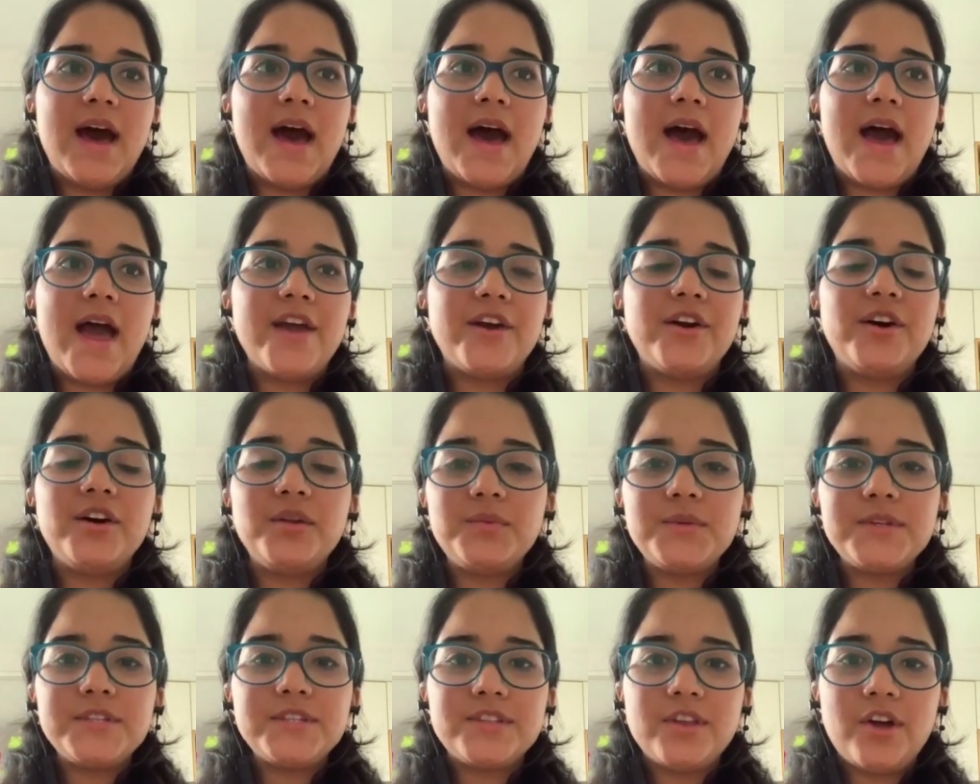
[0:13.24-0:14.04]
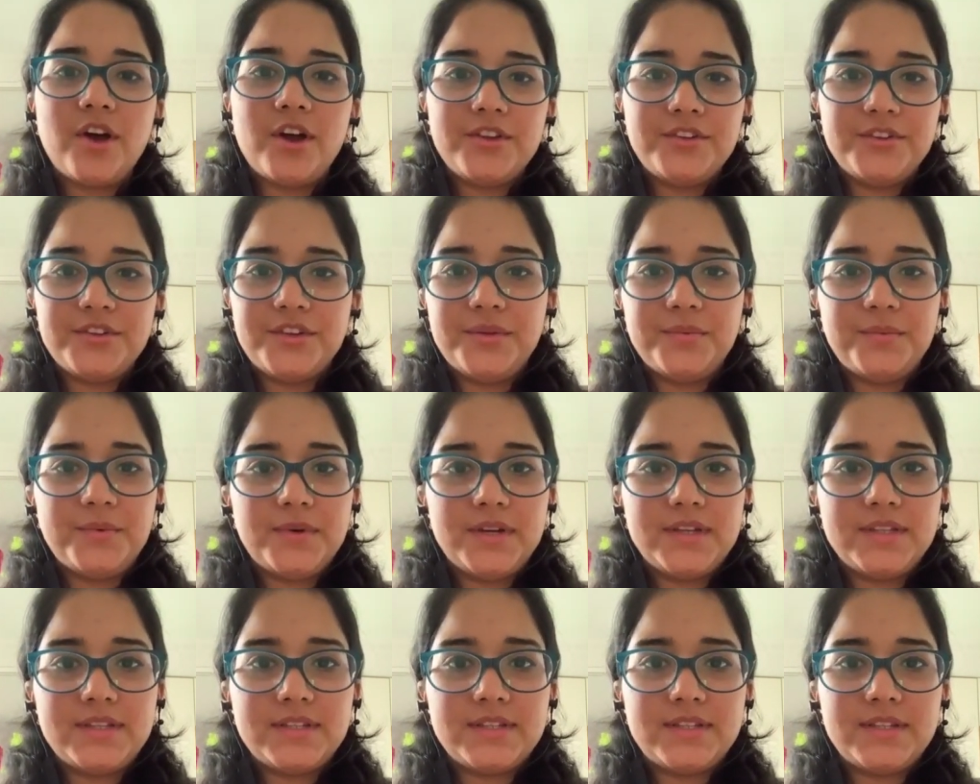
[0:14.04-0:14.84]
I always thought
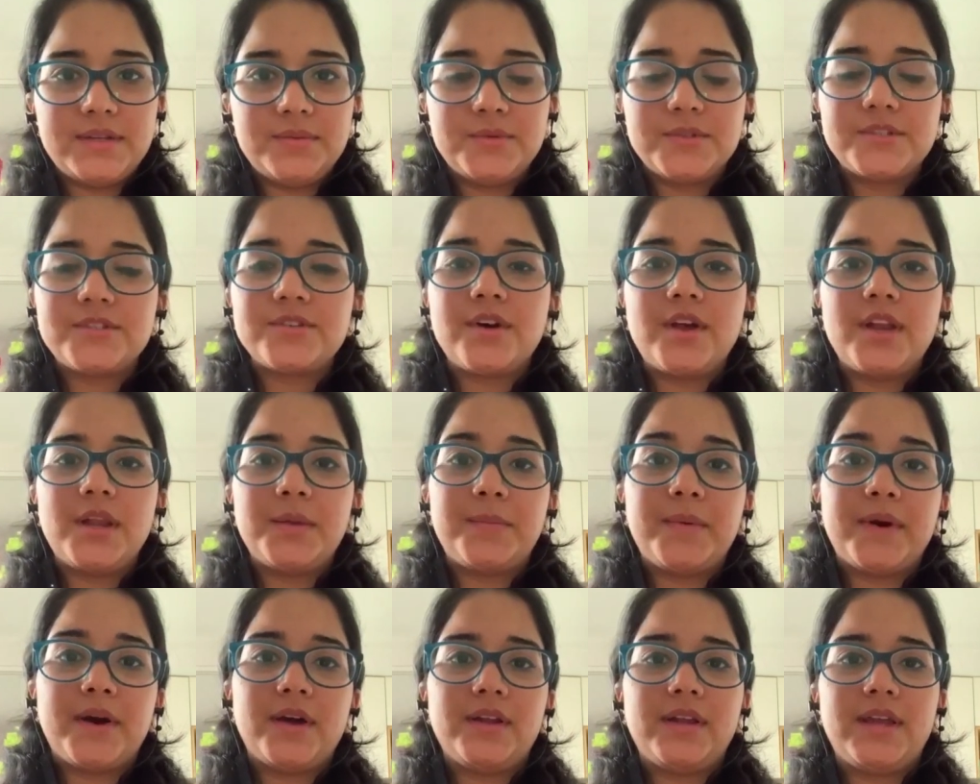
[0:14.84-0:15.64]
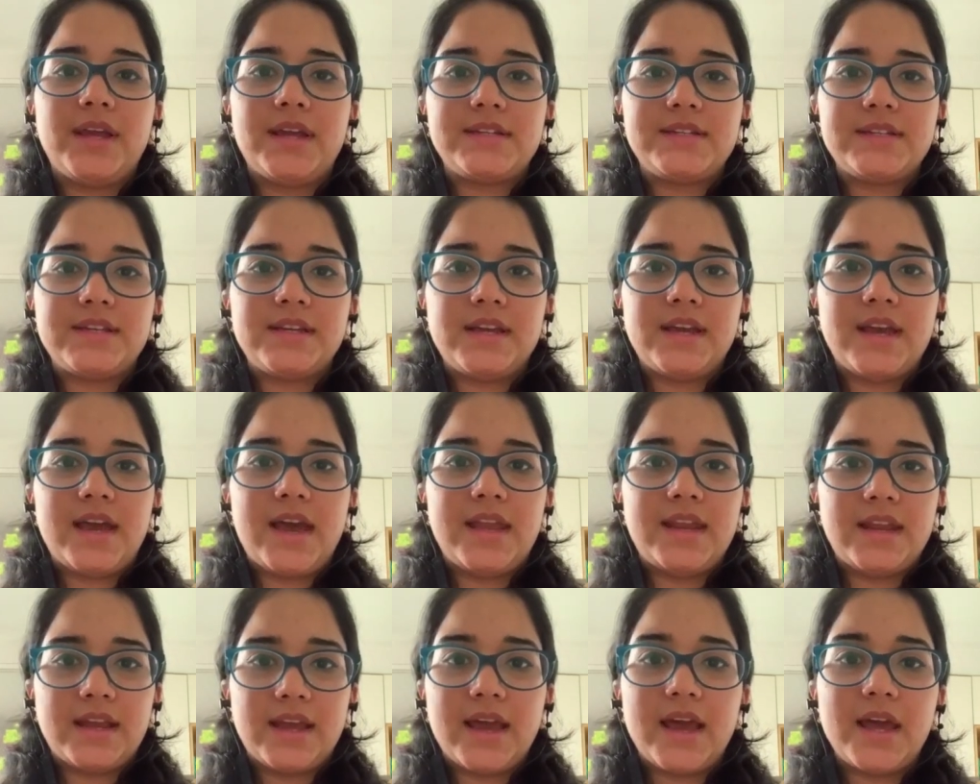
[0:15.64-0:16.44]
university was all about getting
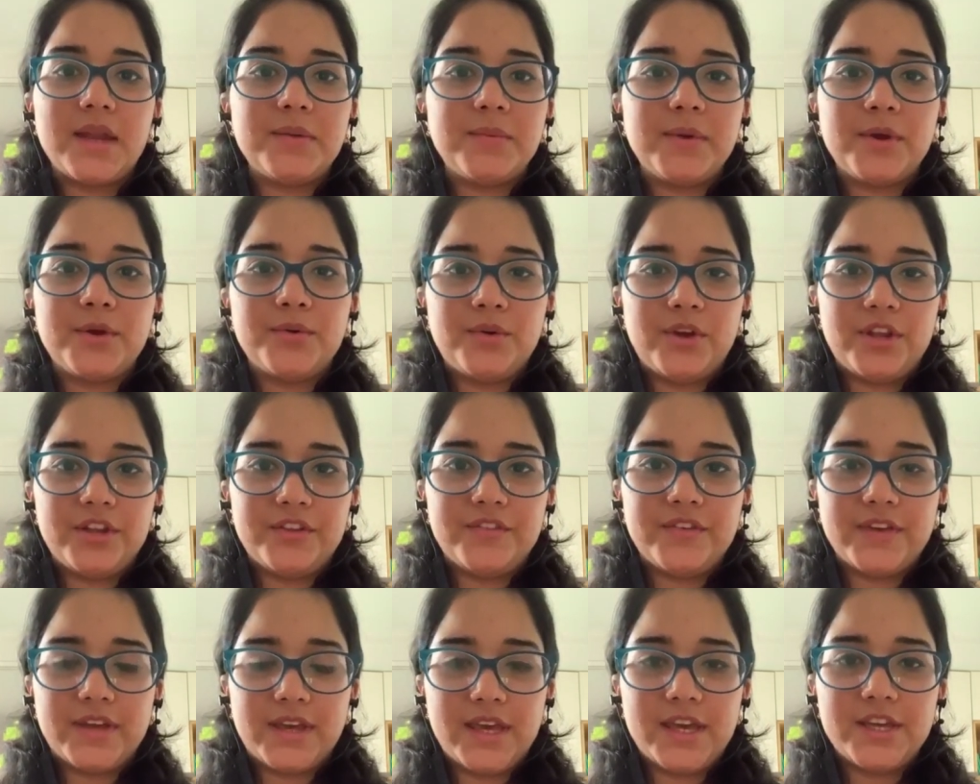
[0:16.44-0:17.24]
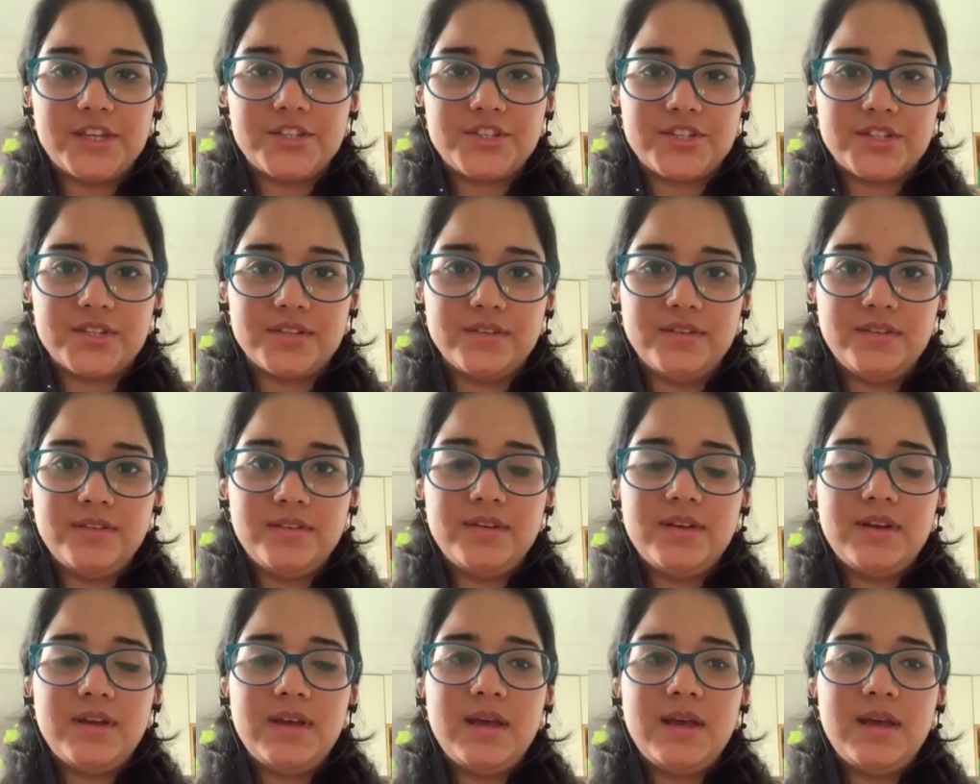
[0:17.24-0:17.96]
an academic qualification,